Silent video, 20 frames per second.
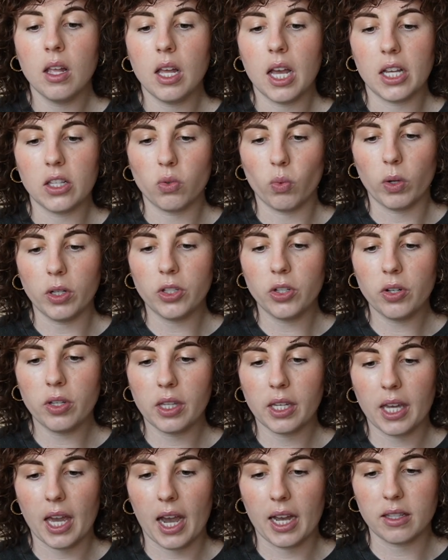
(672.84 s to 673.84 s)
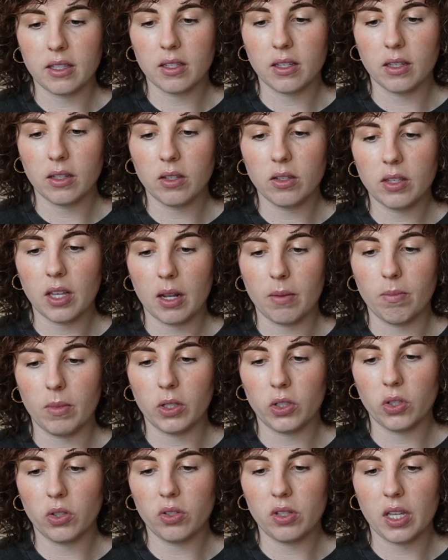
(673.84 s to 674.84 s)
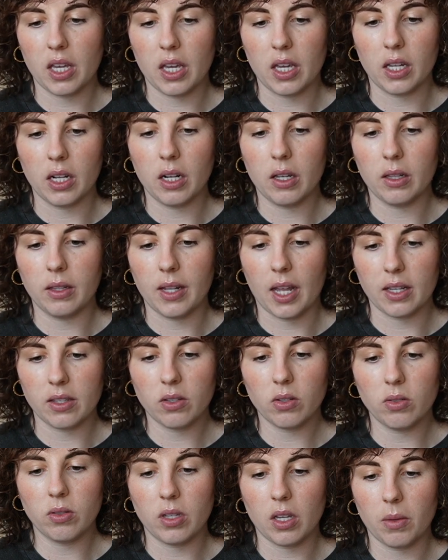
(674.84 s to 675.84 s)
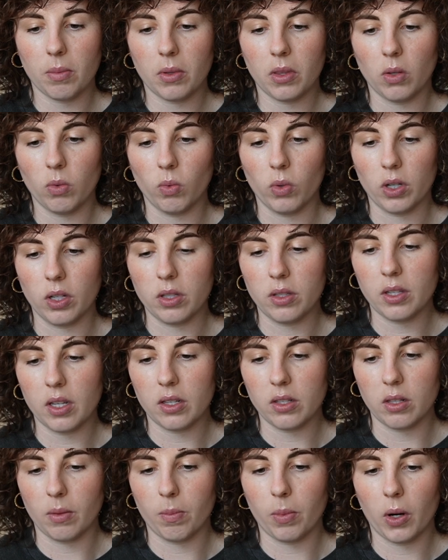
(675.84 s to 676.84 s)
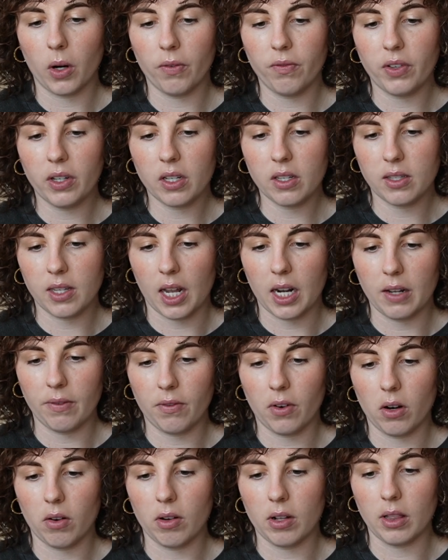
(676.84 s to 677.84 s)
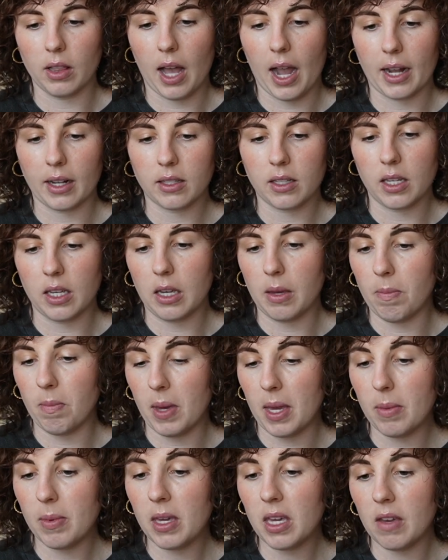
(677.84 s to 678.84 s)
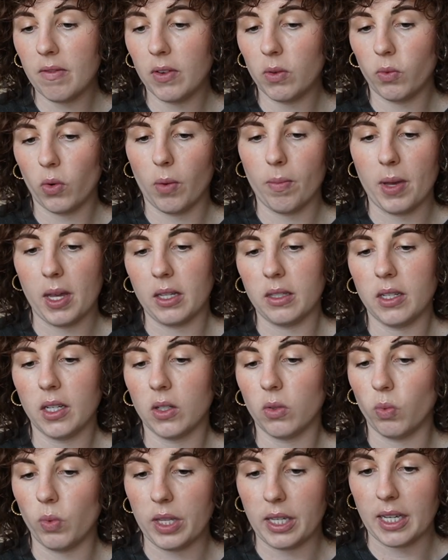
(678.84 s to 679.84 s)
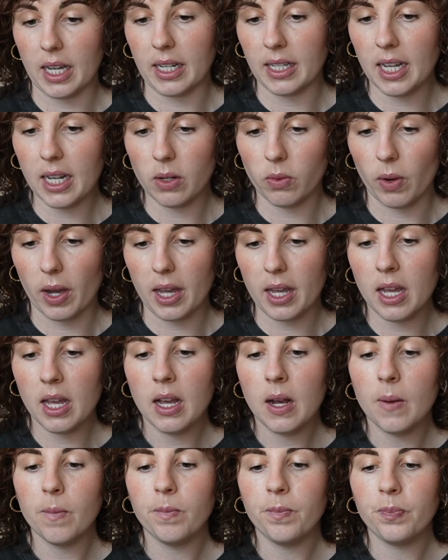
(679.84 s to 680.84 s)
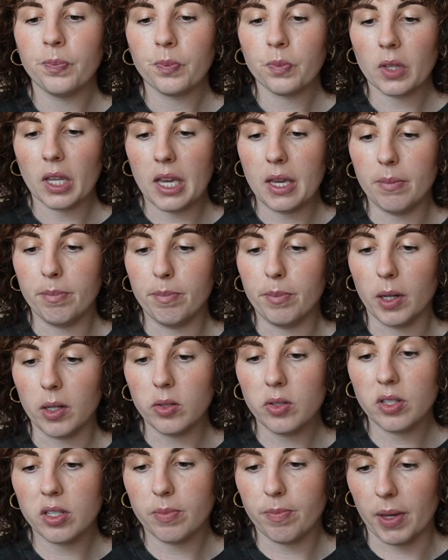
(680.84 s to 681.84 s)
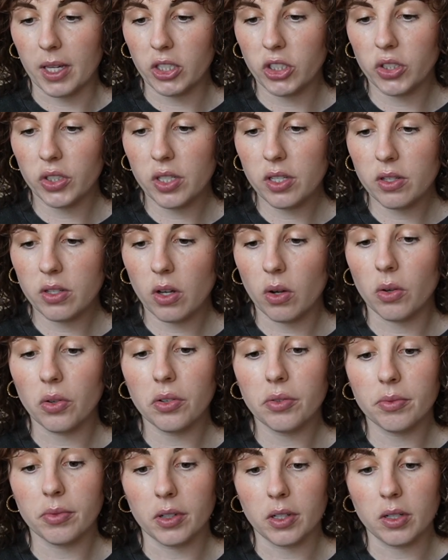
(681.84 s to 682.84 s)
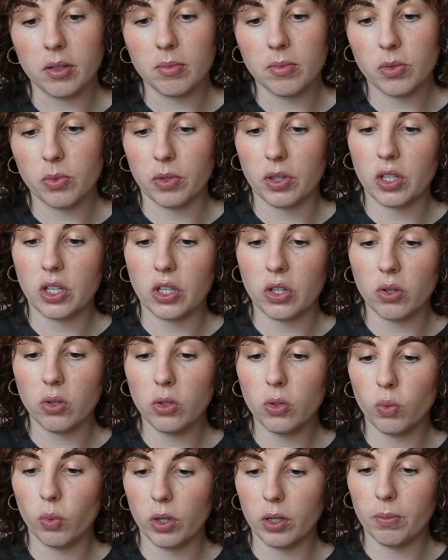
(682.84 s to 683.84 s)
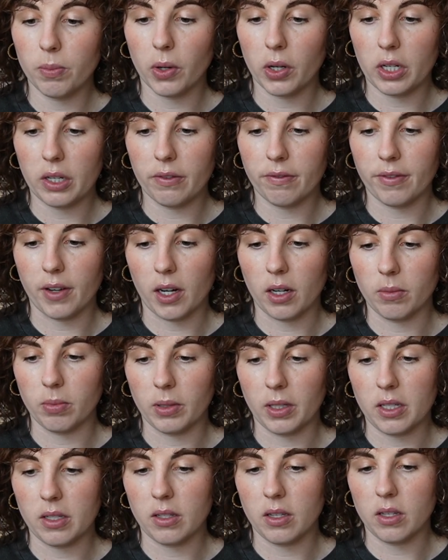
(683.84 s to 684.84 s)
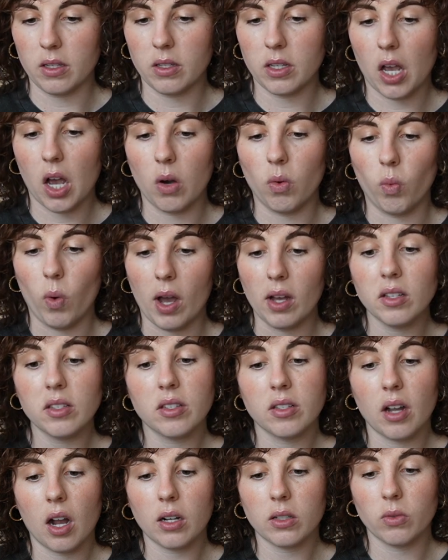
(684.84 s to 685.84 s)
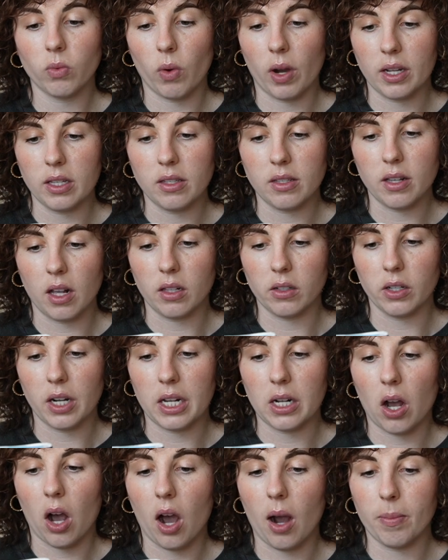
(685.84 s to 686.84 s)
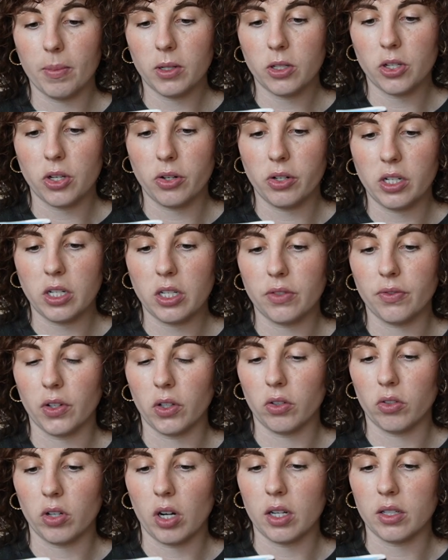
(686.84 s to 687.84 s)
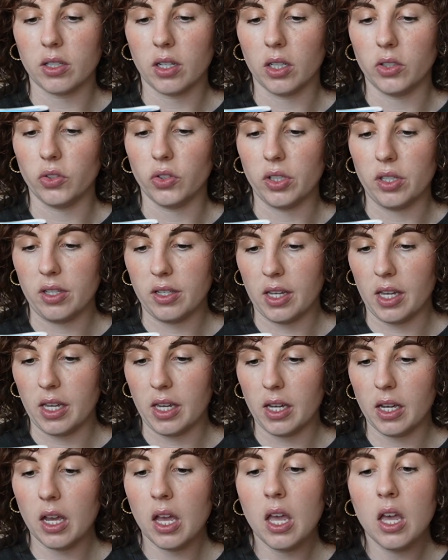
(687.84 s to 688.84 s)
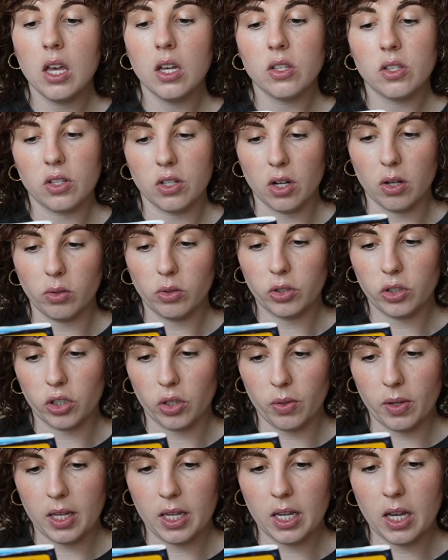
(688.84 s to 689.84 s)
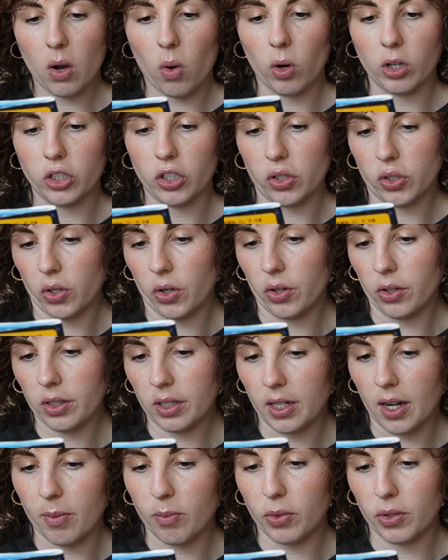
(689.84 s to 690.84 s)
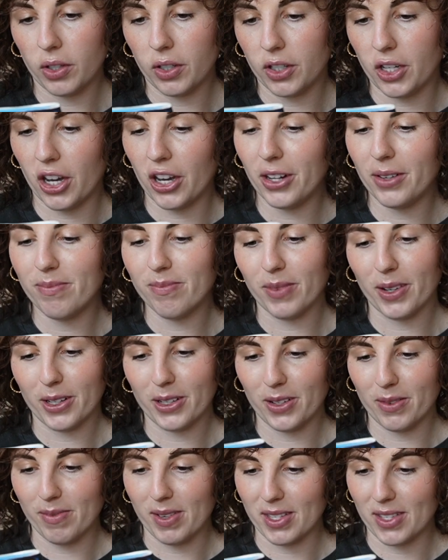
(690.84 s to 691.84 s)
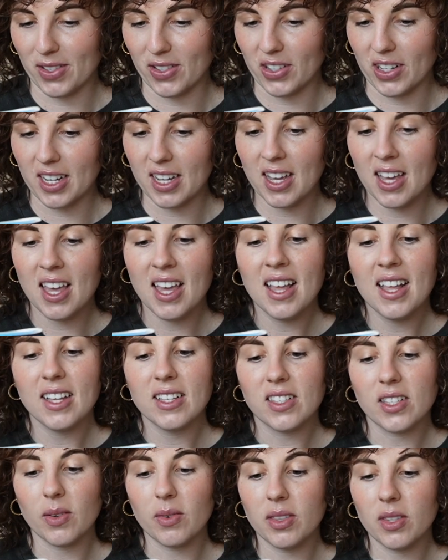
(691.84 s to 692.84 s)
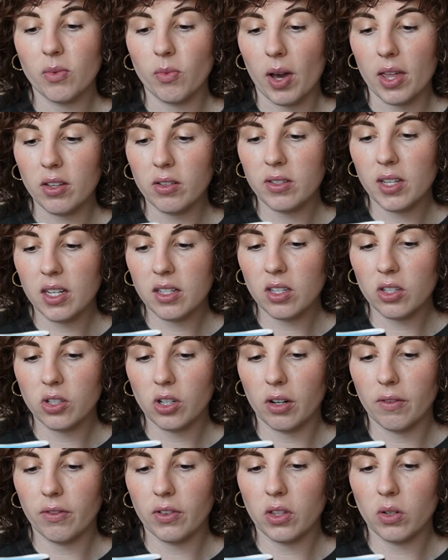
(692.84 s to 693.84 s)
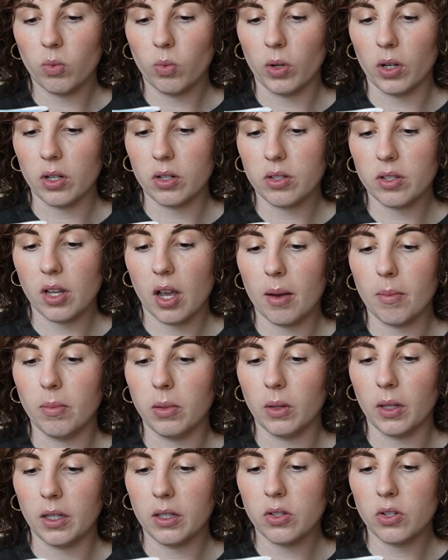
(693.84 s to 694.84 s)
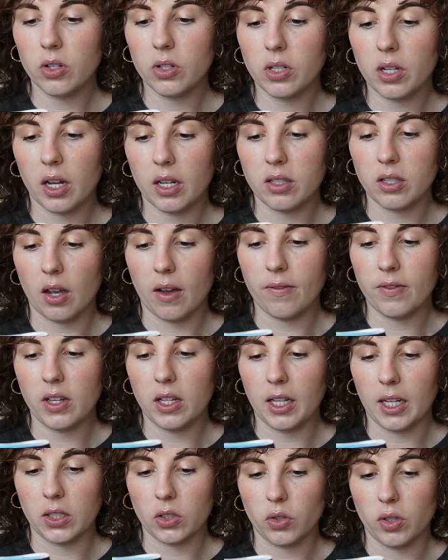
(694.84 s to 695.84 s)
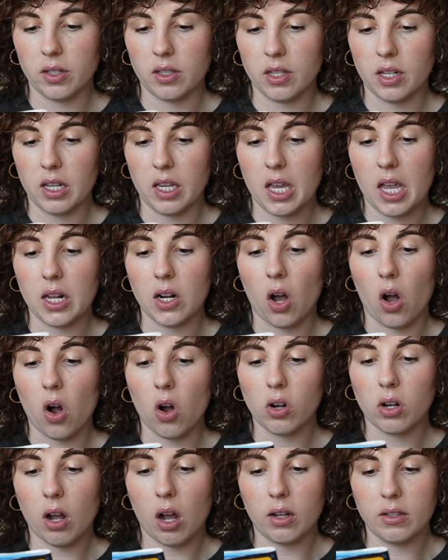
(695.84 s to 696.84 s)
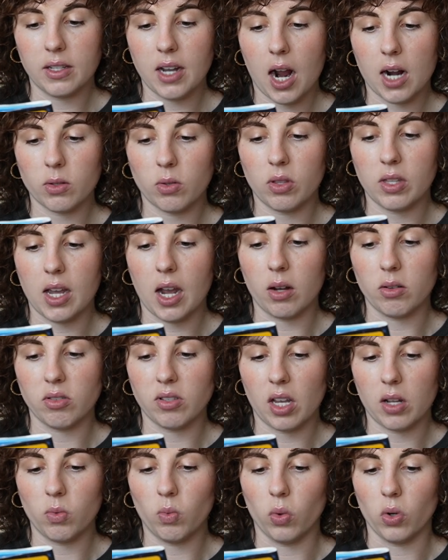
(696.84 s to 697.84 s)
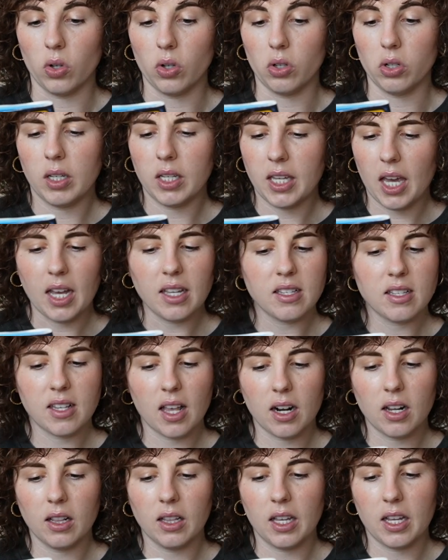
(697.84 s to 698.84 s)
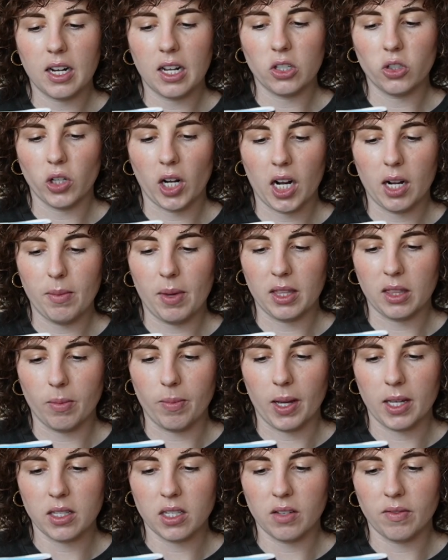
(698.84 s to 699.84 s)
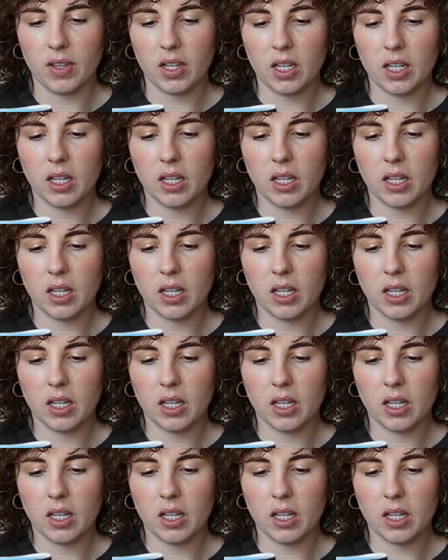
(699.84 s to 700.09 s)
It's winter in the Catskills and Mitchell's Inn, nestled deep in the woods, is the perfect setting for a relaxing, maybe even romantic weekend getaway. It boasts spacious old rooms with huge wood-burning fireplaces, a well-stocked wine cellar, and opportunities for cross-country skiing, snowshoeing, or just curling up with a good murder mystery. So when the weather takes a turn for the worse, a blizzard cuts off the electricity and all contact with the outside world, the guests settle in and try to make the best of it.